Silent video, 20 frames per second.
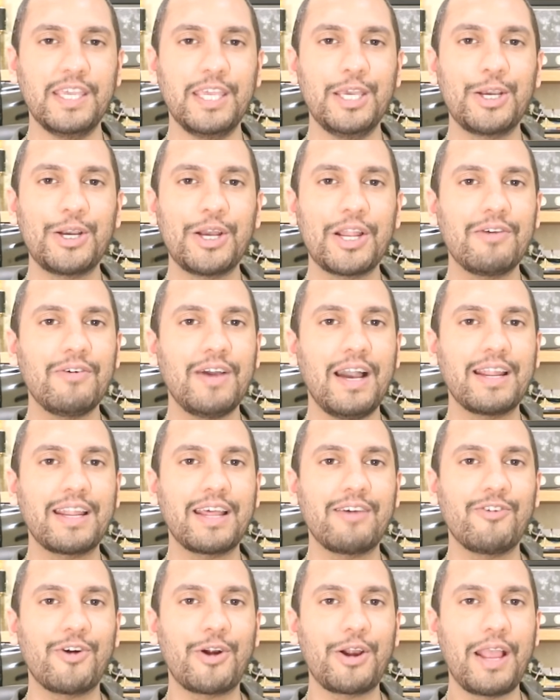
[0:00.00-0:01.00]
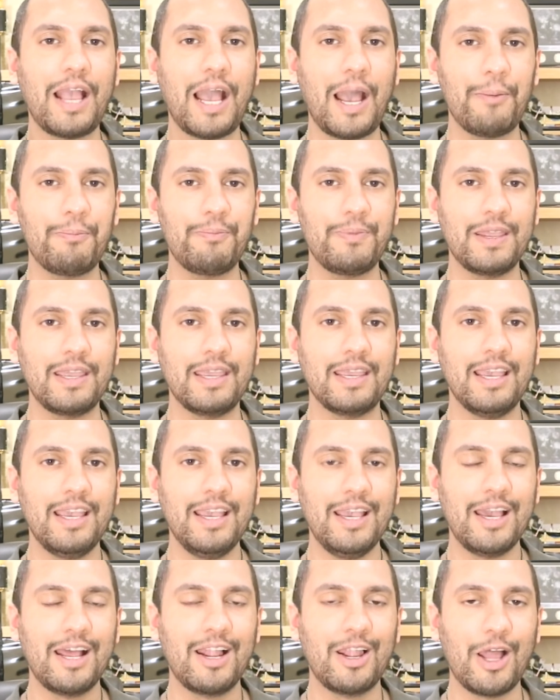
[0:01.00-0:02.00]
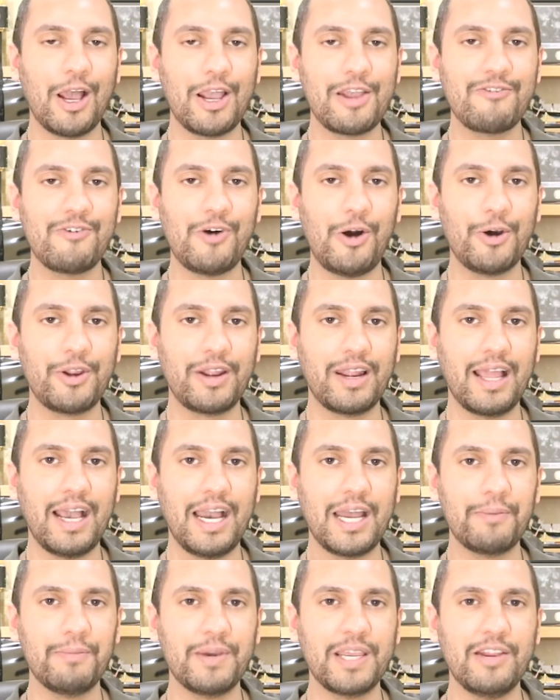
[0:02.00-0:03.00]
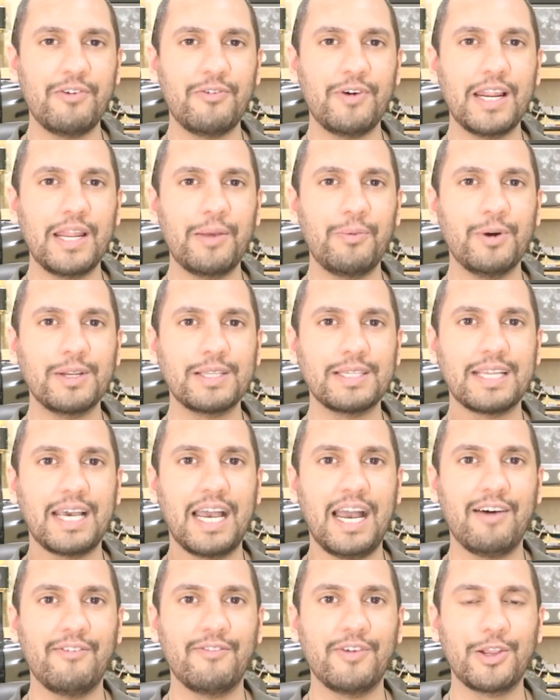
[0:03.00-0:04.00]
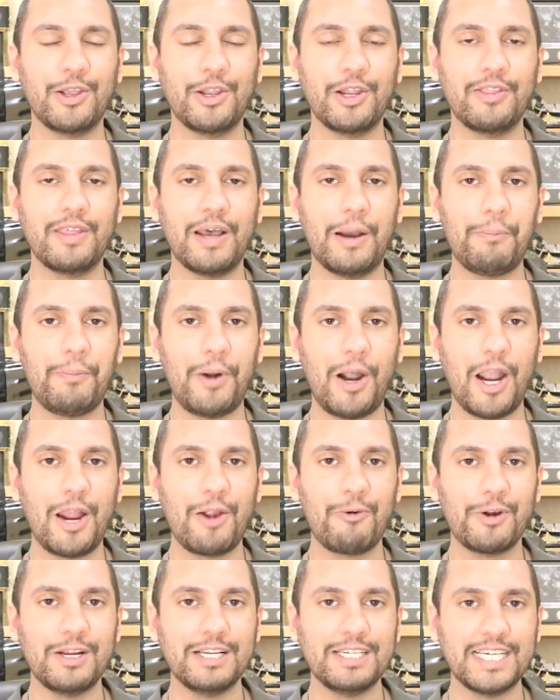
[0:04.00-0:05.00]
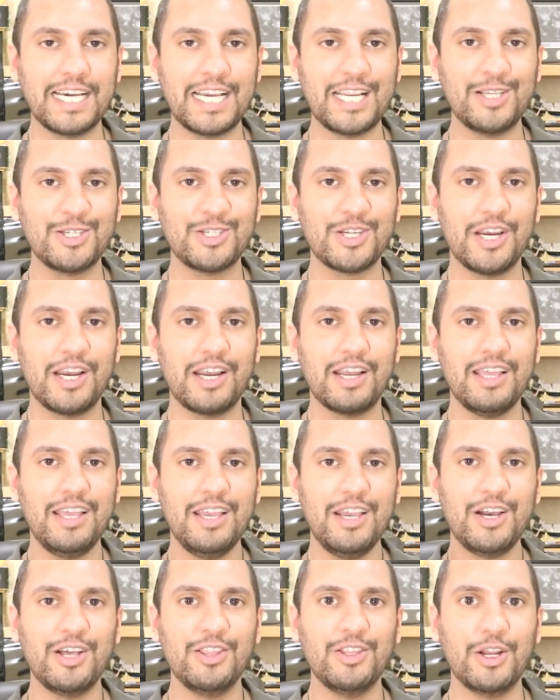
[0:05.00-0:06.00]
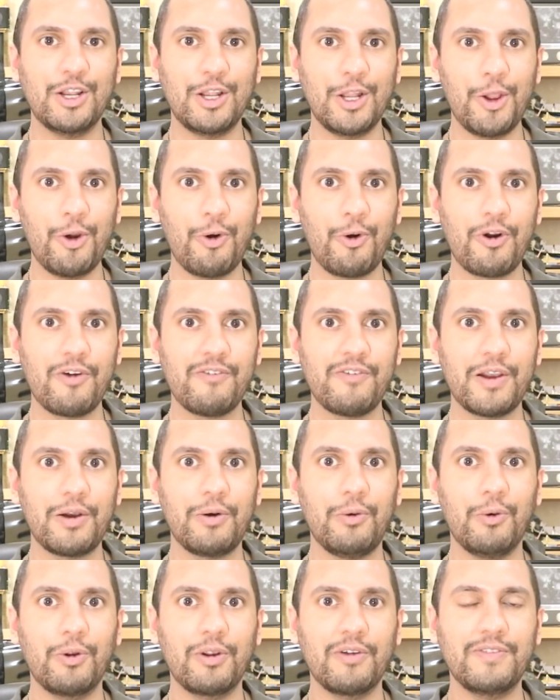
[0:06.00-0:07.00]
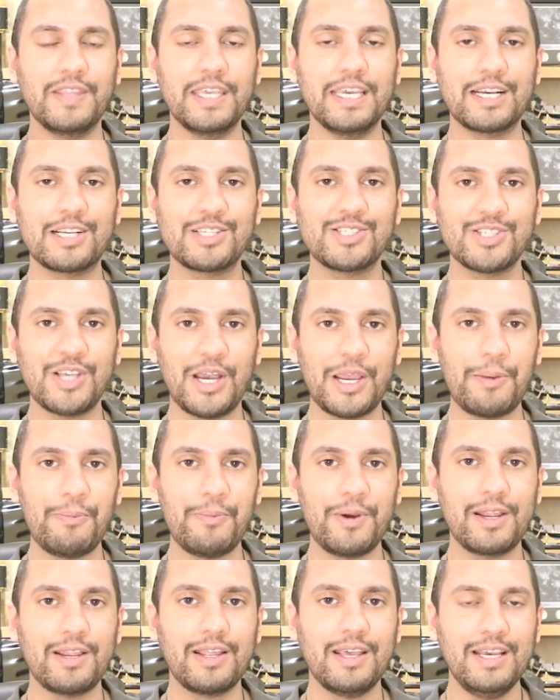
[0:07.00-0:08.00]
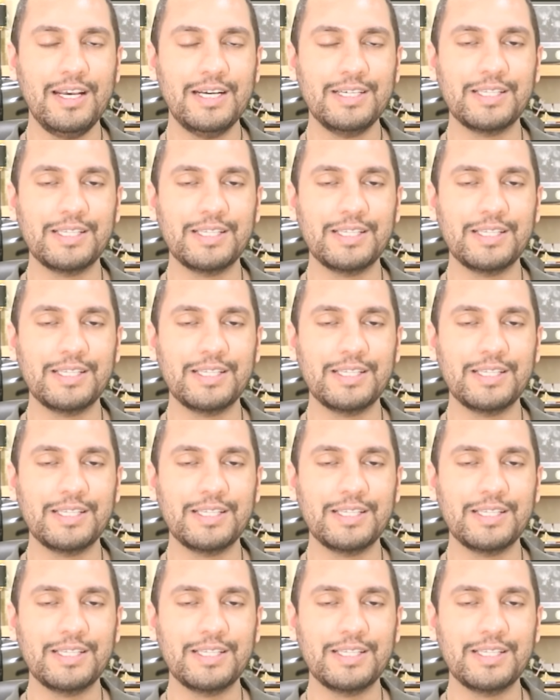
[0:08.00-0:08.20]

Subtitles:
He could have had a very happy life on land, but he really wanted to have the, you know, that pirate danger, the lure of it, all of the excitement.